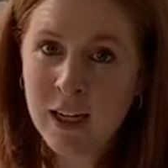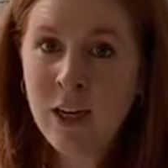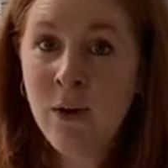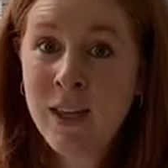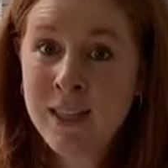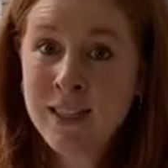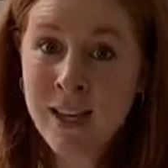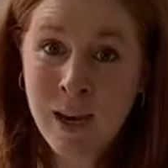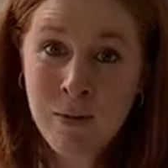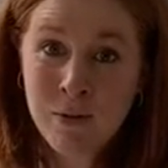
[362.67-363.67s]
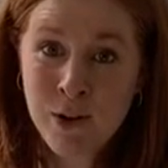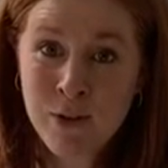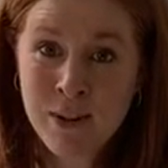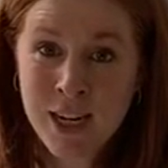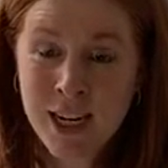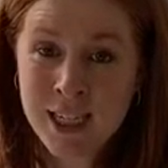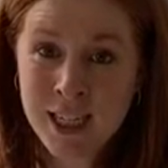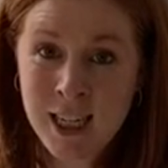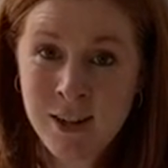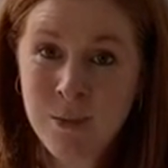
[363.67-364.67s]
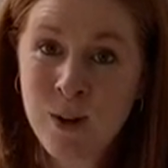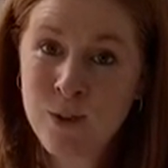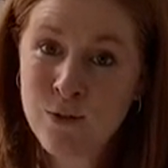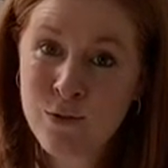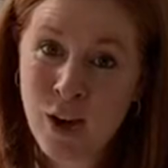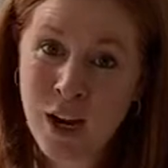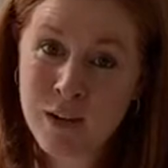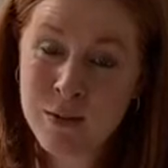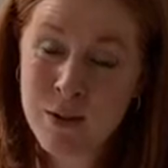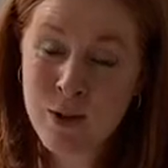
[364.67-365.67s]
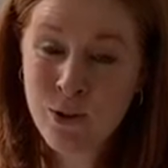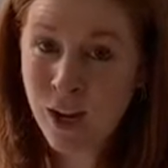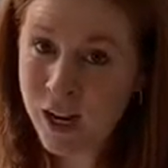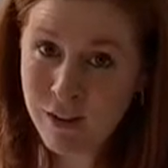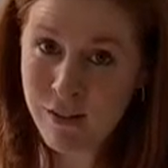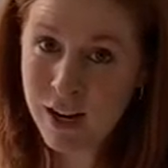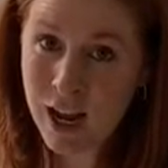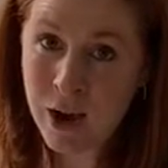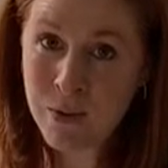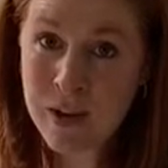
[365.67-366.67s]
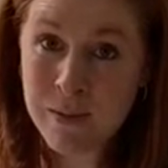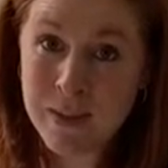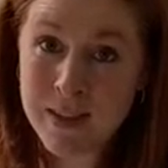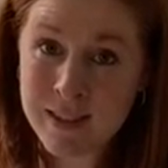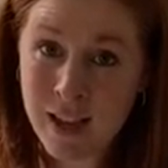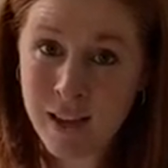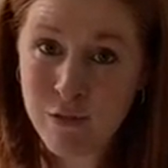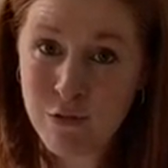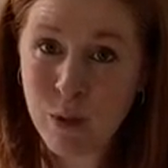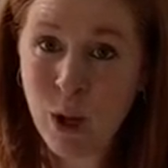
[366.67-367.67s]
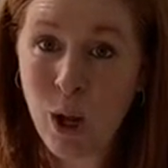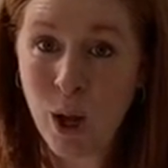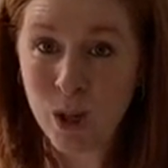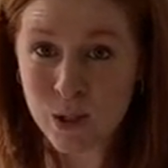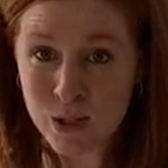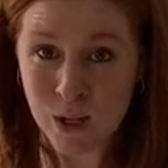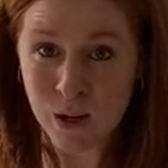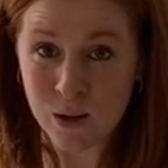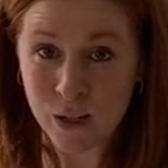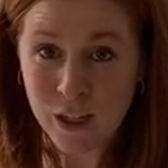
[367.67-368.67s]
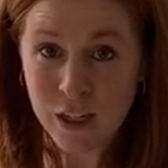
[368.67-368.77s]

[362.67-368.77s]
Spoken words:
Now, in this time of COVID-19, we're trying to be creative in how we can be safe, but also